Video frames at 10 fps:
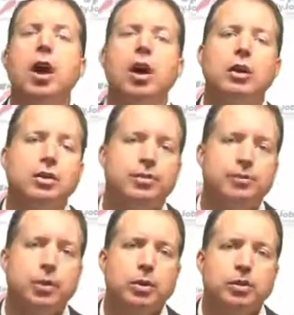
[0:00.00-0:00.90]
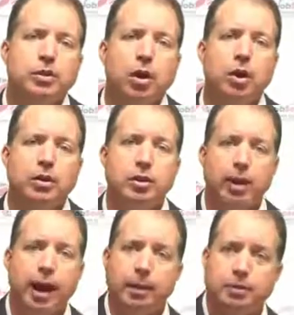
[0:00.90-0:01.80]
are you focused on your
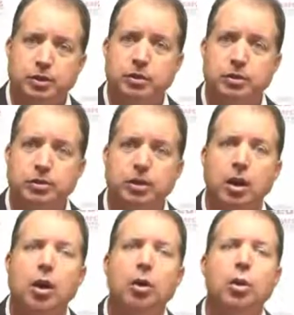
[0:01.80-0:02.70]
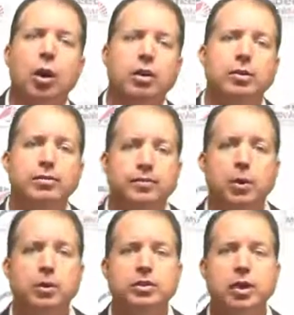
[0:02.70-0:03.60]
obstacles, or are you
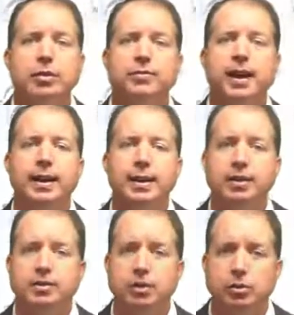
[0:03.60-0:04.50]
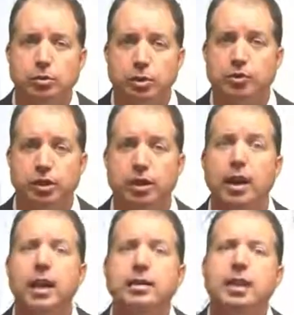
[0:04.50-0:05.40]
focused on finding a solution
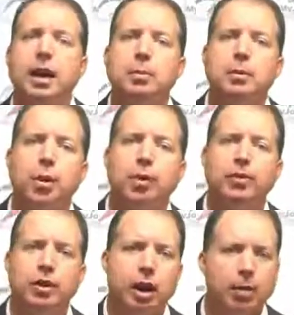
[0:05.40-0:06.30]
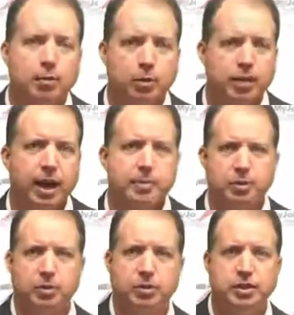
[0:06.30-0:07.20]
to help you overcome those
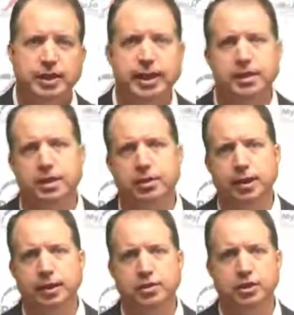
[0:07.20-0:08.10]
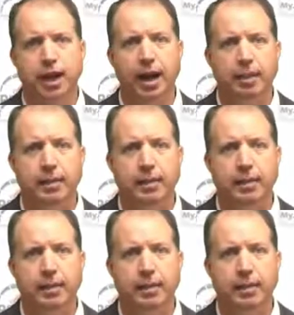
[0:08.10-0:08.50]
obstacles to get to your next job?